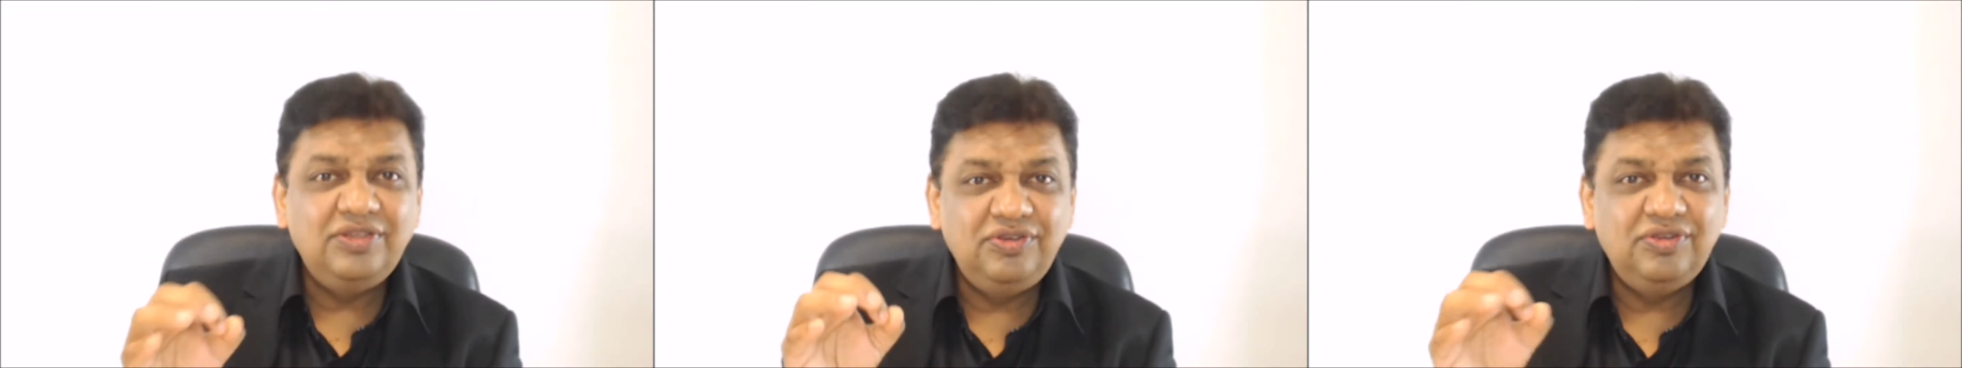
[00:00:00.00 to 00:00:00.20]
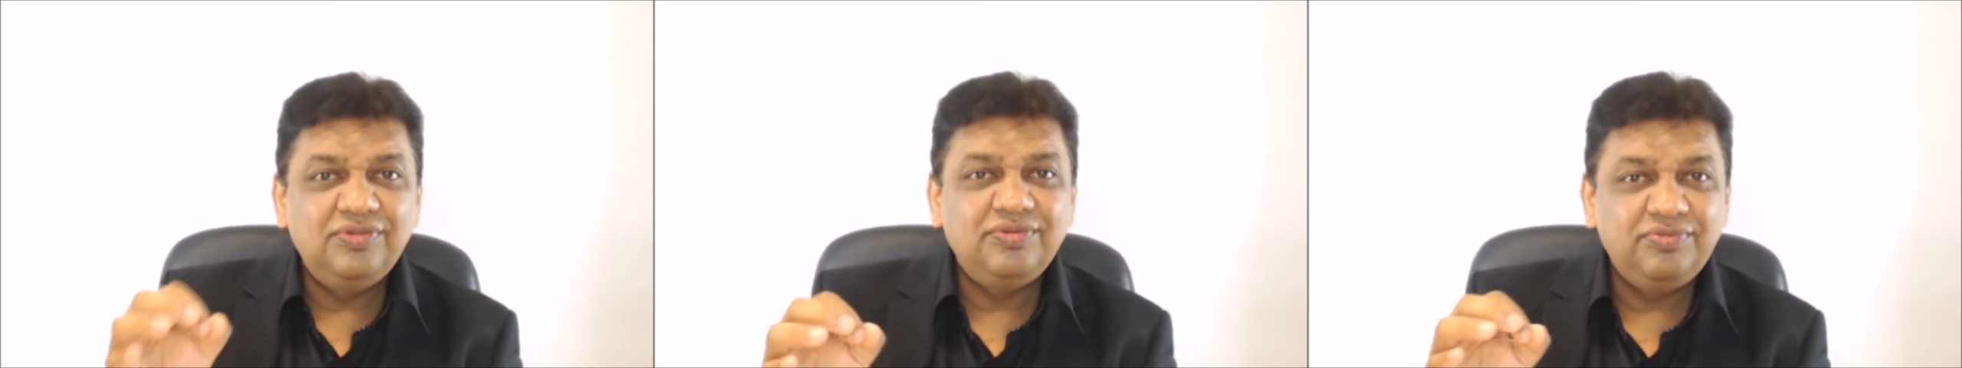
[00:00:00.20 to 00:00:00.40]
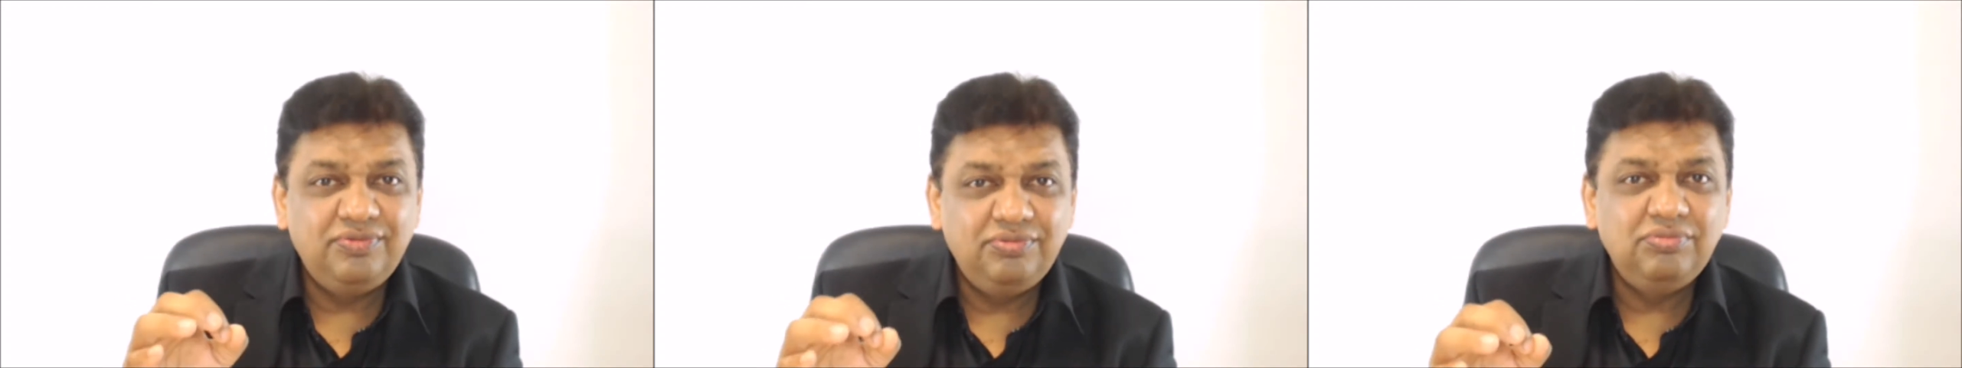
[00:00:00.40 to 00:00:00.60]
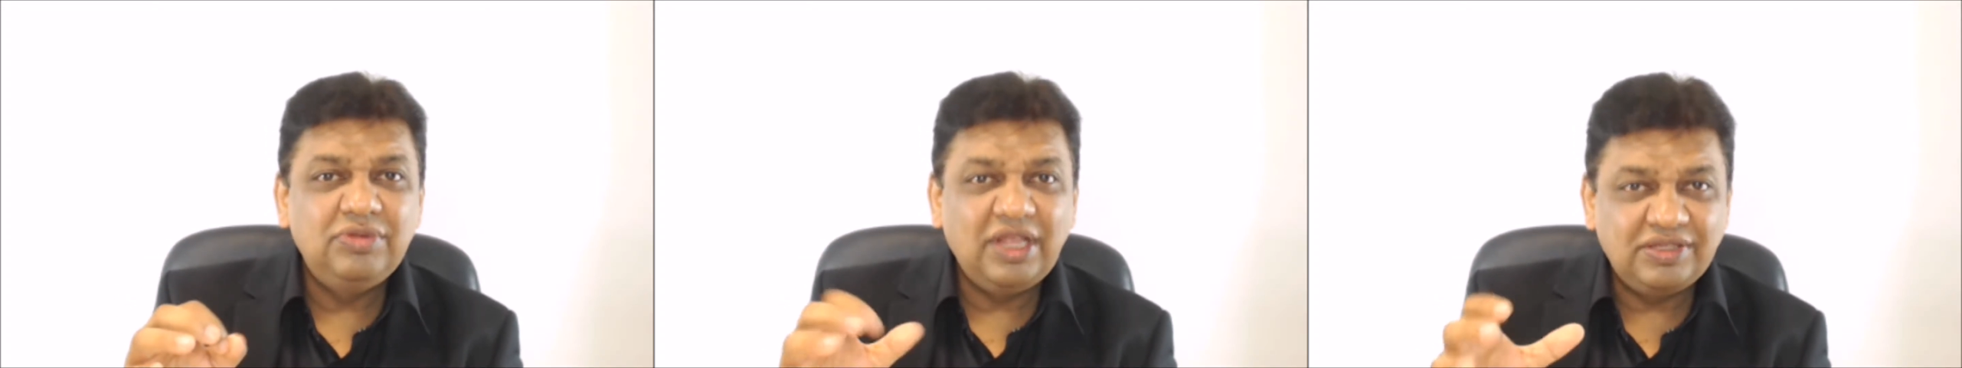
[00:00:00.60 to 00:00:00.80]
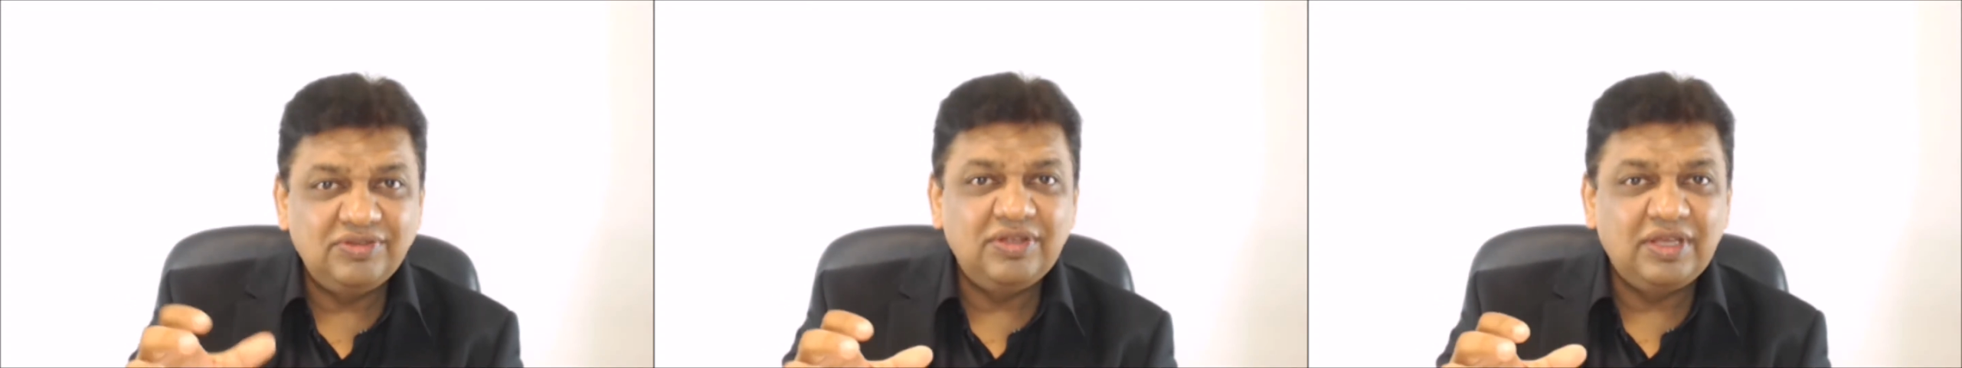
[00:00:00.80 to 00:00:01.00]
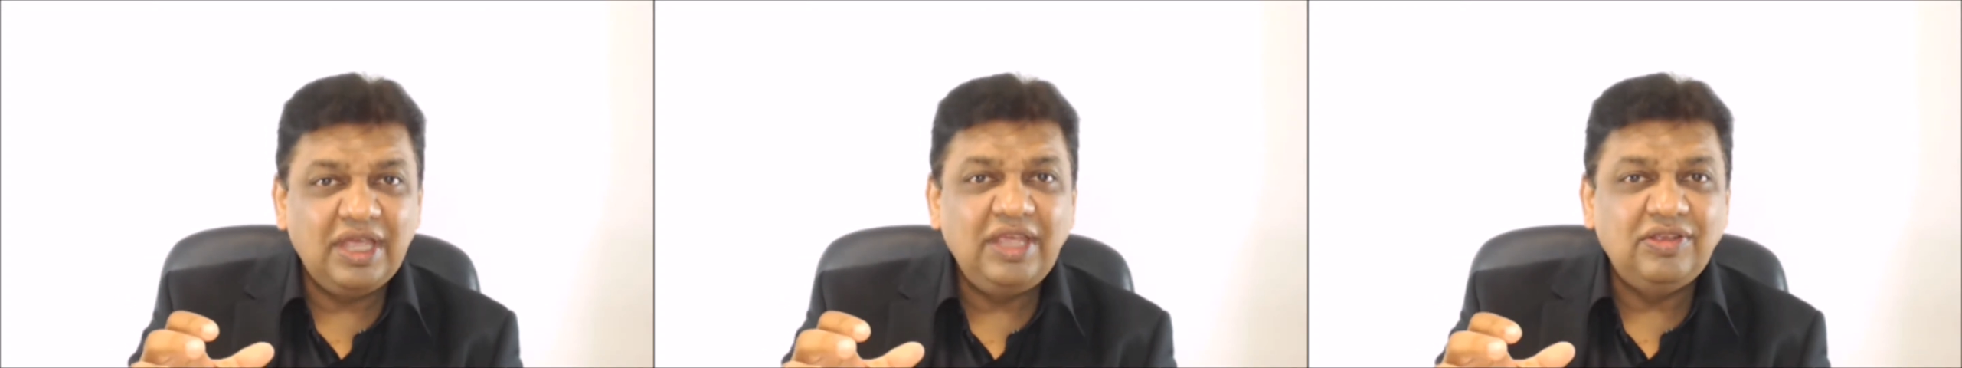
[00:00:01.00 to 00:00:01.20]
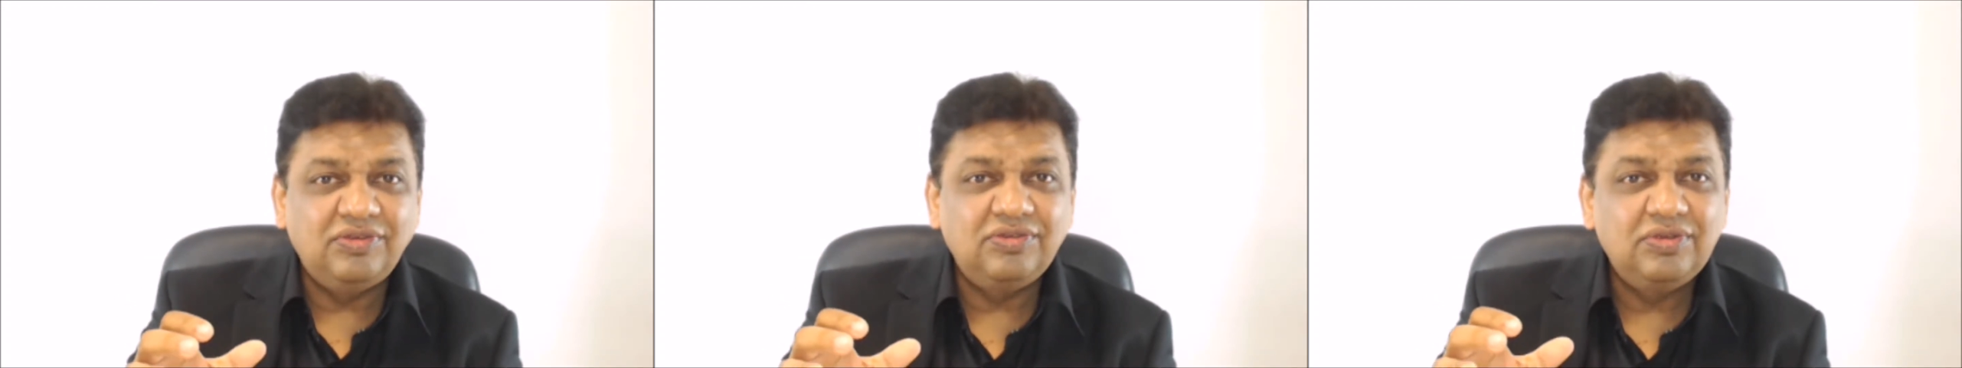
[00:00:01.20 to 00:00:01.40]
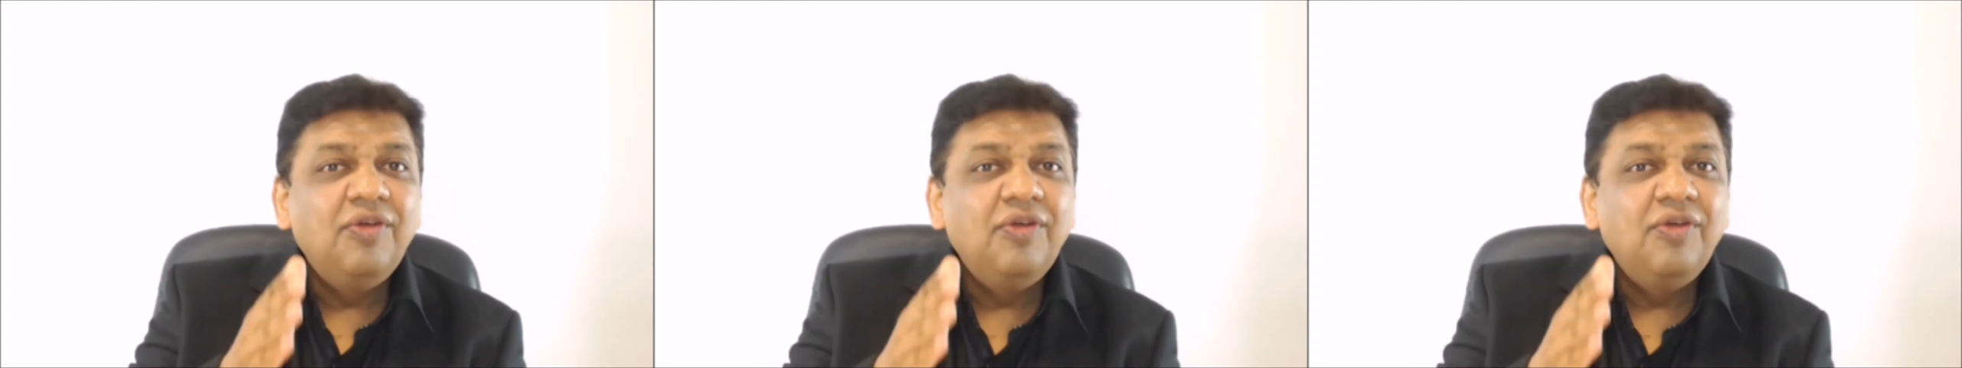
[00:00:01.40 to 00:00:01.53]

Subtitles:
if that's the case.